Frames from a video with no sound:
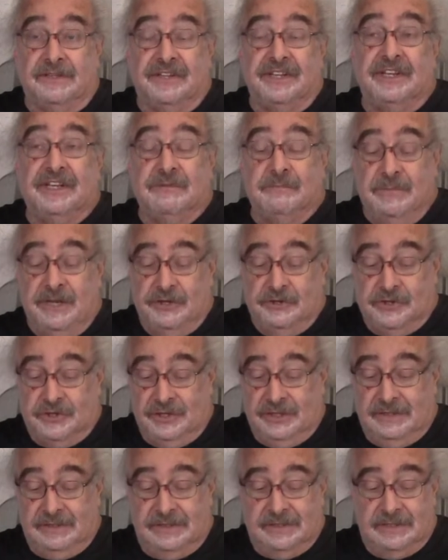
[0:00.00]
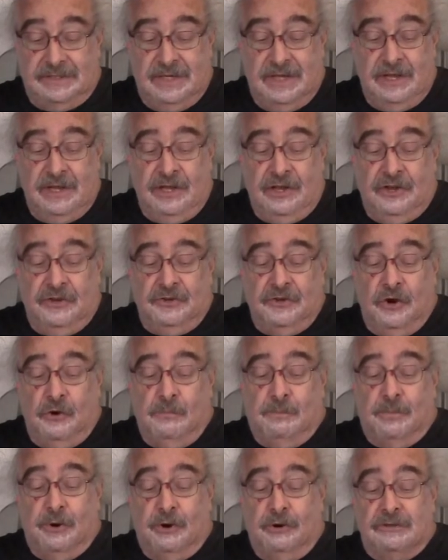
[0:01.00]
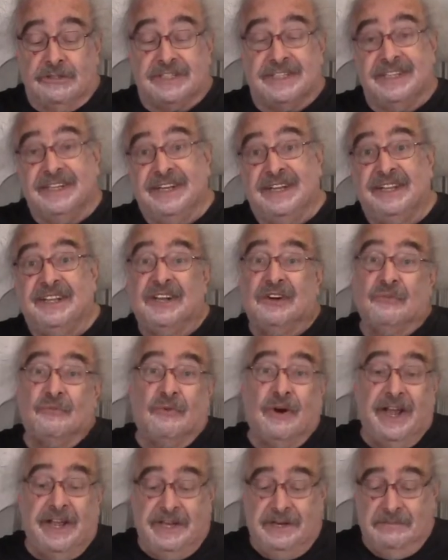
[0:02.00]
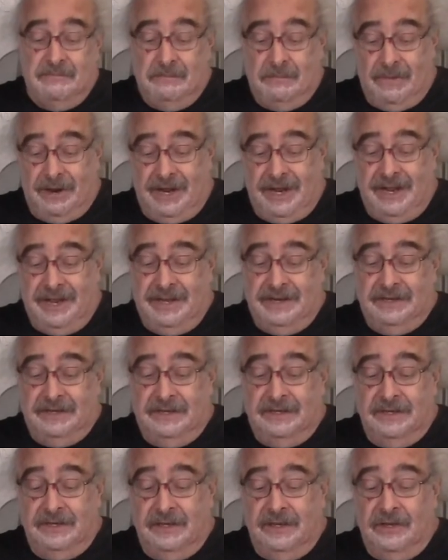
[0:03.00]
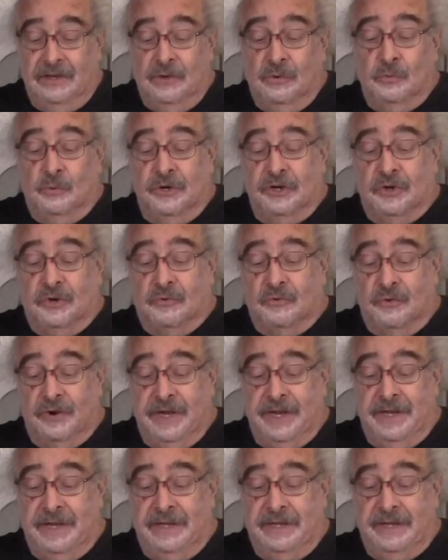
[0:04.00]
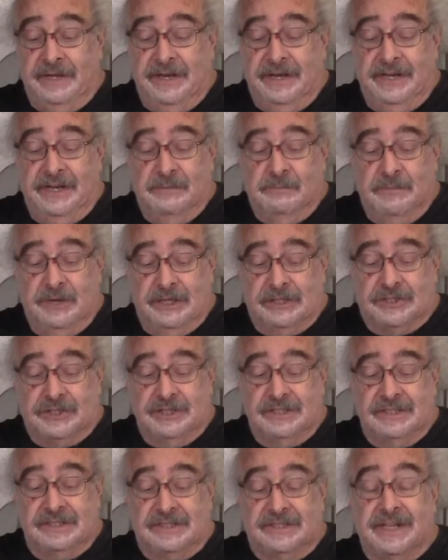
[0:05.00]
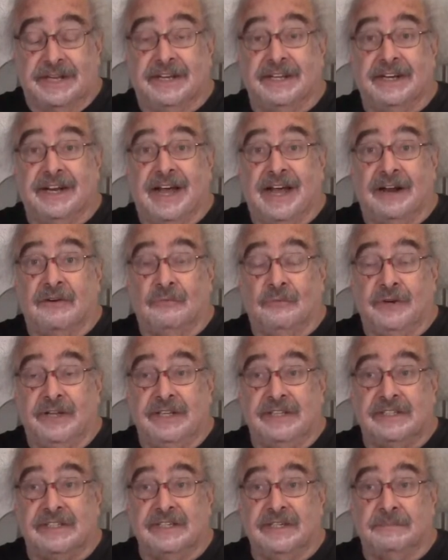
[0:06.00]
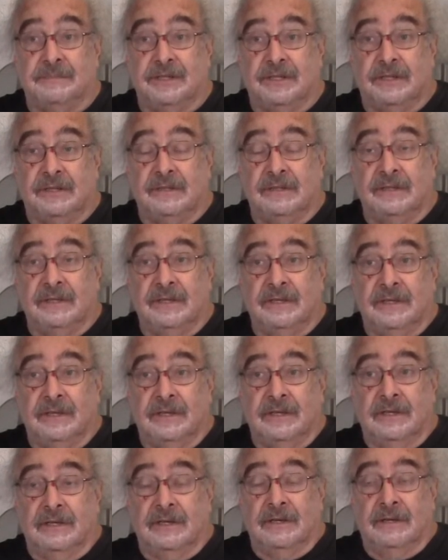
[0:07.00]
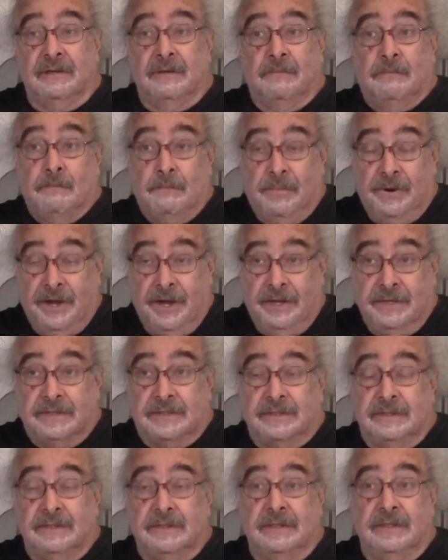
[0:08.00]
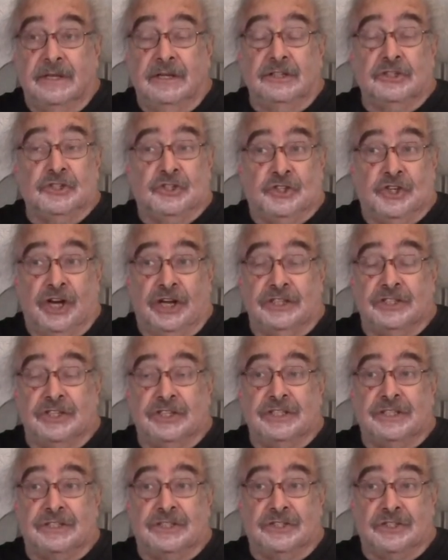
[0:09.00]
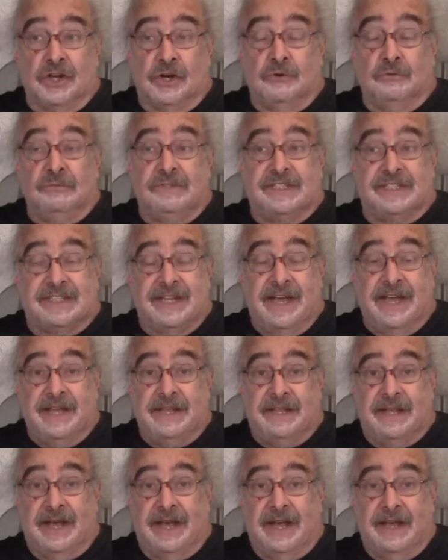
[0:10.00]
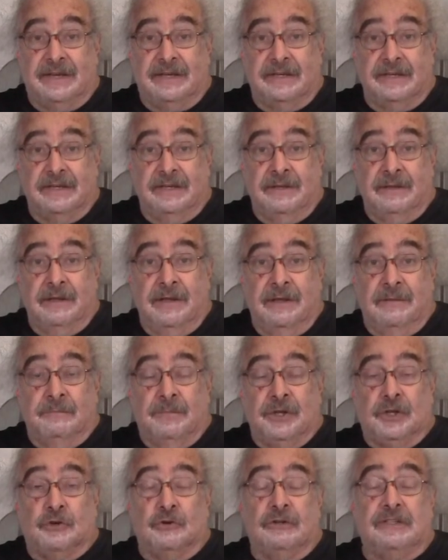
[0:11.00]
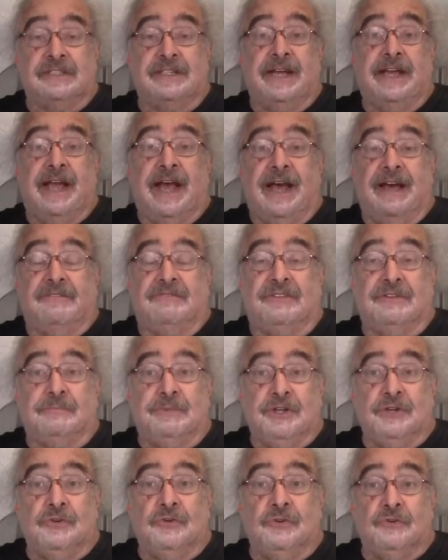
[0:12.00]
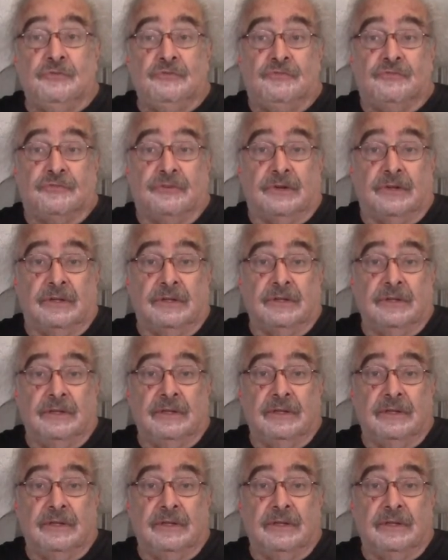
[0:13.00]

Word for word: the admissions. No person in their right mind would agree in admissions that are not reasonable. But judges don't say that because they have to be neutral.